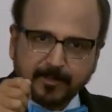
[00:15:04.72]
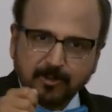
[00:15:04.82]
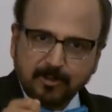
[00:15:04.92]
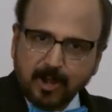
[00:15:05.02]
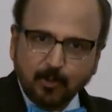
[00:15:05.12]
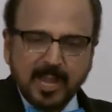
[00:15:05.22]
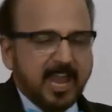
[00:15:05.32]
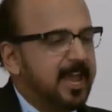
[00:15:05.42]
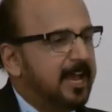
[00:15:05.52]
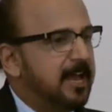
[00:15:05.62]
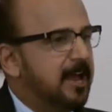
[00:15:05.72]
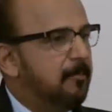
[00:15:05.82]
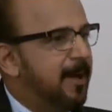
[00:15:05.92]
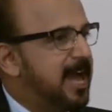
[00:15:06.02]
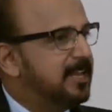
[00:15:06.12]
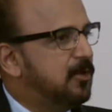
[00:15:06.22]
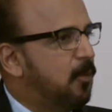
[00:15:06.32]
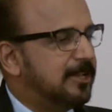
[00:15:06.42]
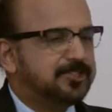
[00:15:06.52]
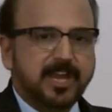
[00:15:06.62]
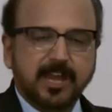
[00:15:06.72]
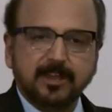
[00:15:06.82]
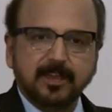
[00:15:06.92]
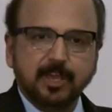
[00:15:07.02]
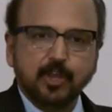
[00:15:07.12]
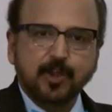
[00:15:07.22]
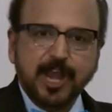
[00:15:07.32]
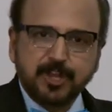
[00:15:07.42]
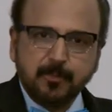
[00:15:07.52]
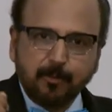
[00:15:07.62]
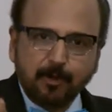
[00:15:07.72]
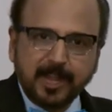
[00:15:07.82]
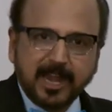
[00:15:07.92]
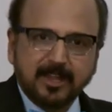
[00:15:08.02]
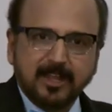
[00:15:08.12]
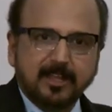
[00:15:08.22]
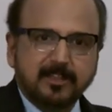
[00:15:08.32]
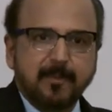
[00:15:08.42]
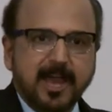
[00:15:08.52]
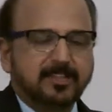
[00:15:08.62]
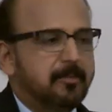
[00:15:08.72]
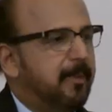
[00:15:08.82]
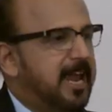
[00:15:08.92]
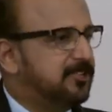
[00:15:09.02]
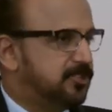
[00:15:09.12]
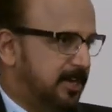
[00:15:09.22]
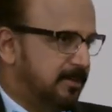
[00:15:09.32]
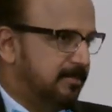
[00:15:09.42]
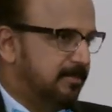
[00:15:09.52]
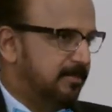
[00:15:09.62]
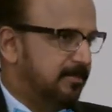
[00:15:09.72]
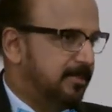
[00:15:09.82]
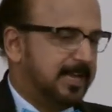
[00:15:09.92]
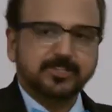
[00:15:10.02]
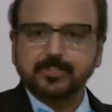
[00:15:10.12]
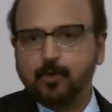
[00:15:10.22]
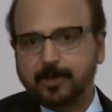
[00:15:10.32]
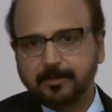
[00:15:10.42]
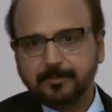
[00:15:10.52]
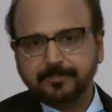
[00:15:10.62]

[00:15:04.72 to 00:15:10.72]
It not only man in the Wall Street, you need to protect the man in the Main Street. That's the slogan.